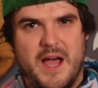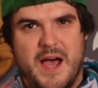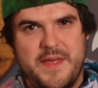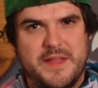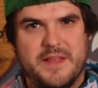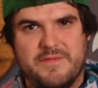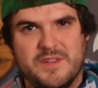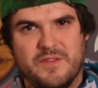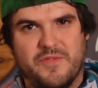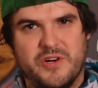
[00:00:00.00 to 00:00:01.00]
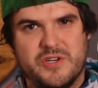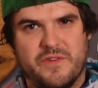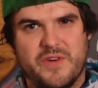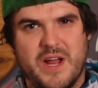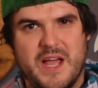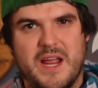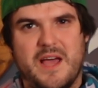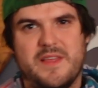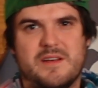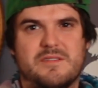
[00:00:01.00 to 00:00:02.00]
and then left it in the fridge overnight,
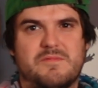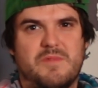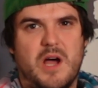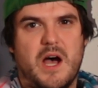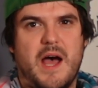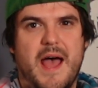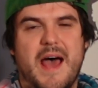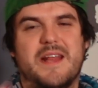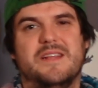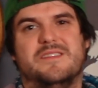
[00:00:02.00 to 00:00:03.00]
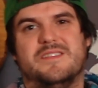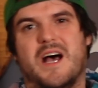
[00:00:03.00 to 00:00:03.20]
and then added